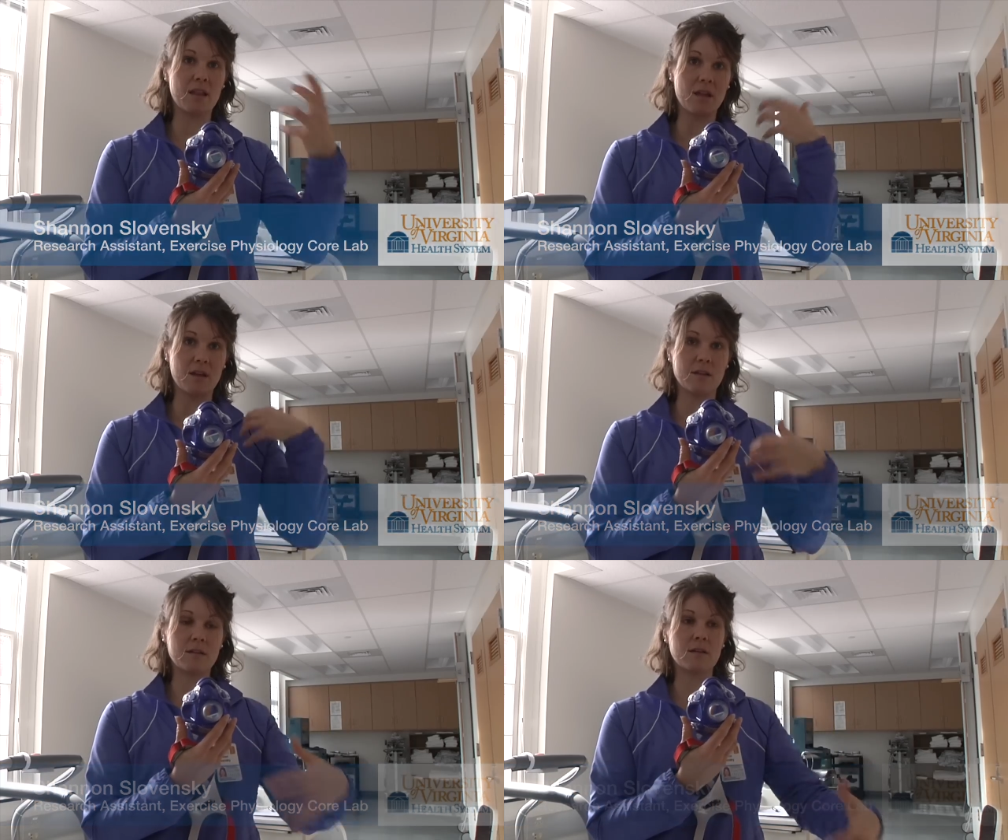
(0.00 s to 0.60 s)
and
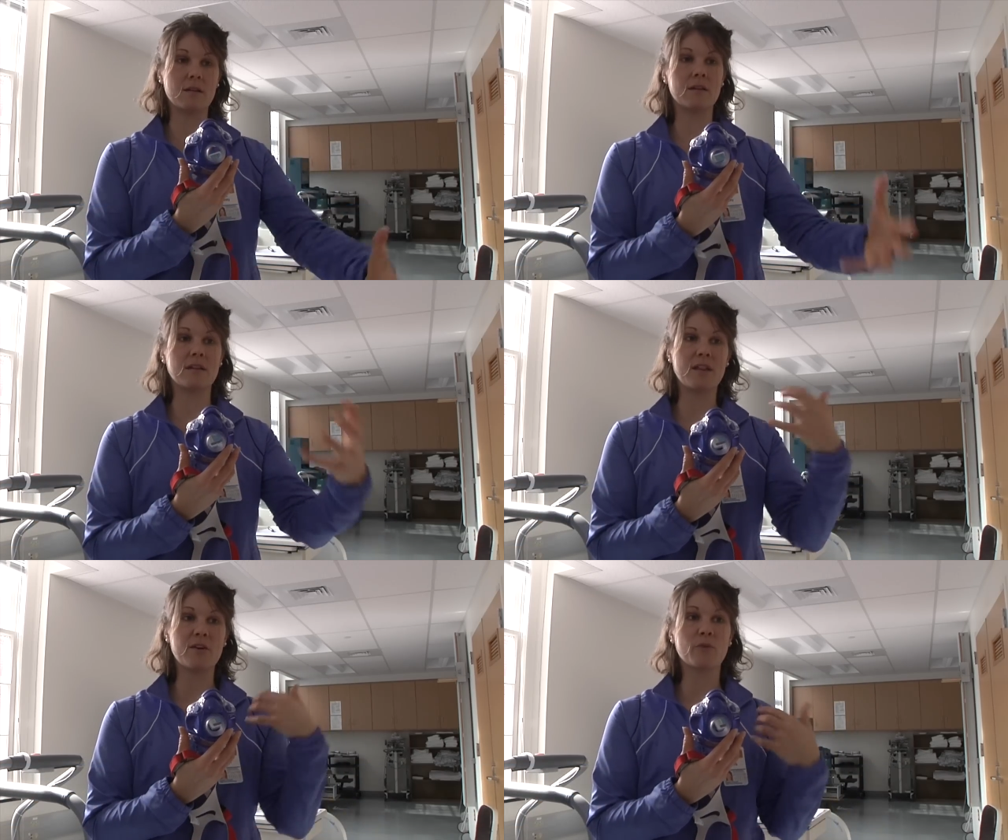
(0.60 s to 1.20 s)
then
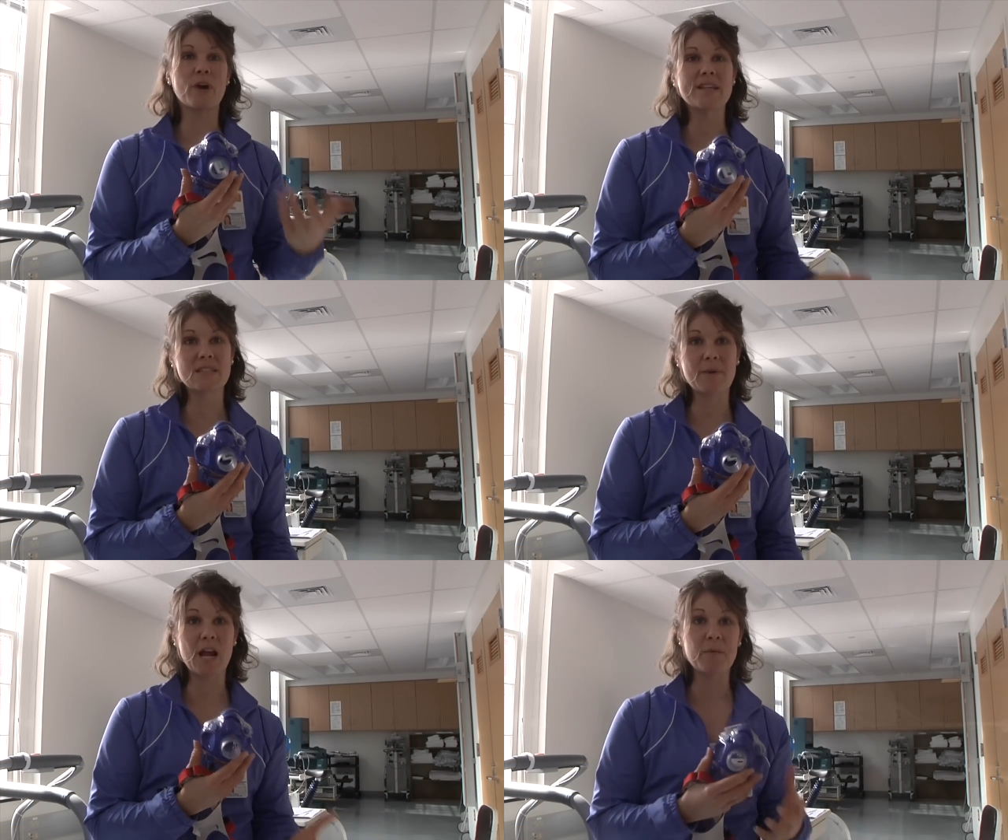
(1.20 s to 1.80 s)
therefore
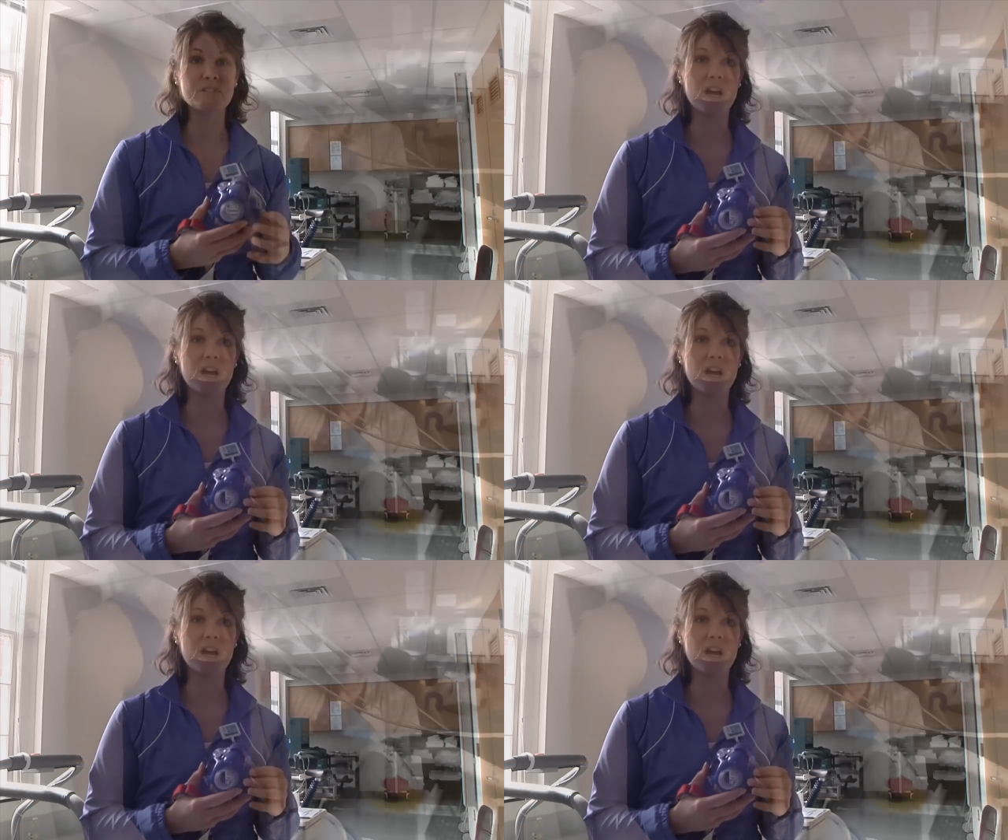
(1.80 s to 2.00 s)
estimate how much